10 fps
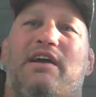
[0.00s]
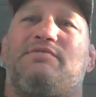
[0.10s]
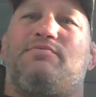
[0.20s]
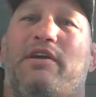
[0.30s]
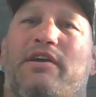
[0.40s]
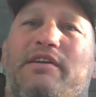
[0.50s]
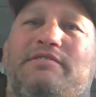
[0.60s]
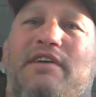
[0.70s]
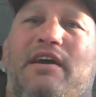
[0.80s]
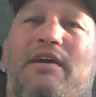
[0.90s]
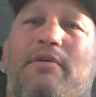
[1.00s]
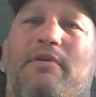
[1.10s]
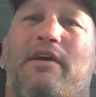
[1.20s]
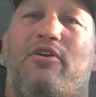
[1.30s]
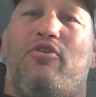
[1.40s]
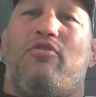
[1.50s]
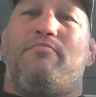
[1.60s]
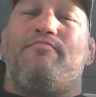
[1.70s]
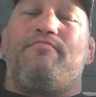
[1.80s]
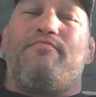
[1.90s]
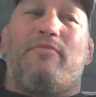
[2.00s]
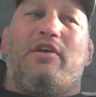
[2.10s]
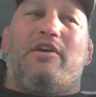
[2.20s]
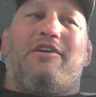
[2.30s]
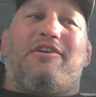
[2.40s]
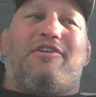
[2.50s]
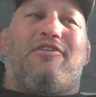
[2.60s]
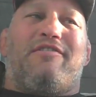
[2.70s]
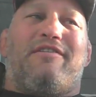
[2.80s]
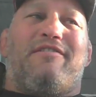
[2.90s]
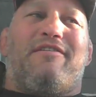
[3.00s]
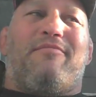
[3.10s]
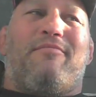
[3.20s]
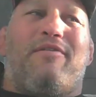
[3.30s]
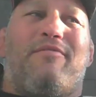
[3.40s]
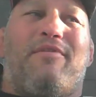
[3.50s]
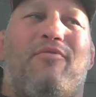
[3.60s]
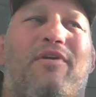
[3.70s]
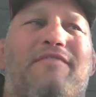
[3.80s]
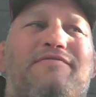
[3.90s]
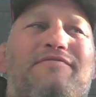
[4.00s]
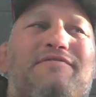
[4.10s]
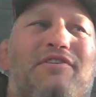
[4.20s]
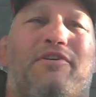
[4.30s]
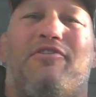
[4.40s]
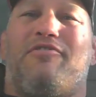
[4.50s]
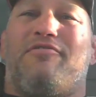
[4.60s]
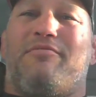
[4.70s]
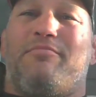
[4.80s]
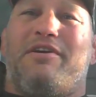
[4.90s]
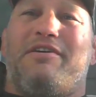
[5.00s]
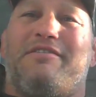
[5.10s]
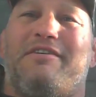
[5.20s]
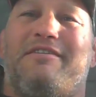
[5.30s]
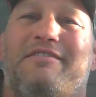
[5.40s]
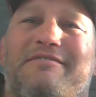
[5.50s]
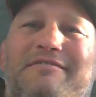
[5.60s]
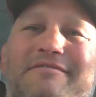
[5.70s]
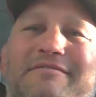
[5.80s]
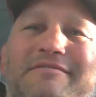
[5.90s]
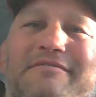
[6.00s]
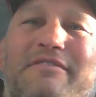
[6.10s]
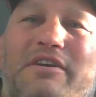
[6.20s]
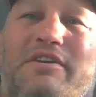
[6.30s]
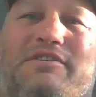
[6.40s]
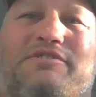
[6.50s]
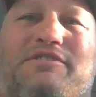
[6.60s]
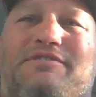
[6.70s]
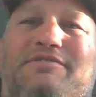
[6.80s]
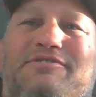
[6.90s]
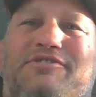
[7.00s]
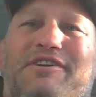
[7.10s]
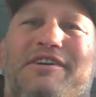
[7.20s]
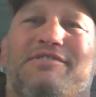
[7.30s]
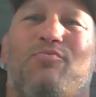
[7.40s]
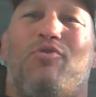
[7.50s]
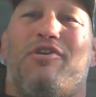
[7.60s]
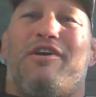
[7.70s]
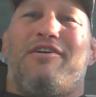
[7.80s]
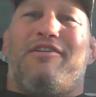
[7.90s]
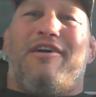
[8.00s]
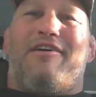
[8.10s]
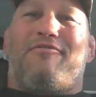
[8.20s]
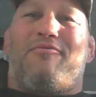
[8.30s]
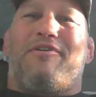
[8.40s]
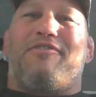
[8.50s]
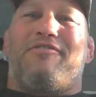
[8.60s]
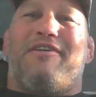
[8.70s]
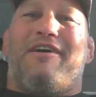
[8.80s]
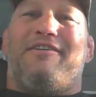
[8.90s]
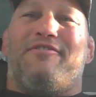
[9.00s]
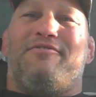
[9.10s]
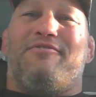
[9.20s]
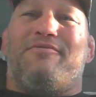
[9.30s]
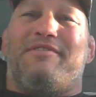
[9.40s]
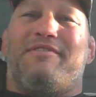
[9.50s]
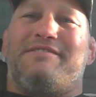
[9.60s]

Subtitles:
Nice when I get time at home. You know, my wife's a little bit younger than me, and she gets worn out a lot quicker than I do doing these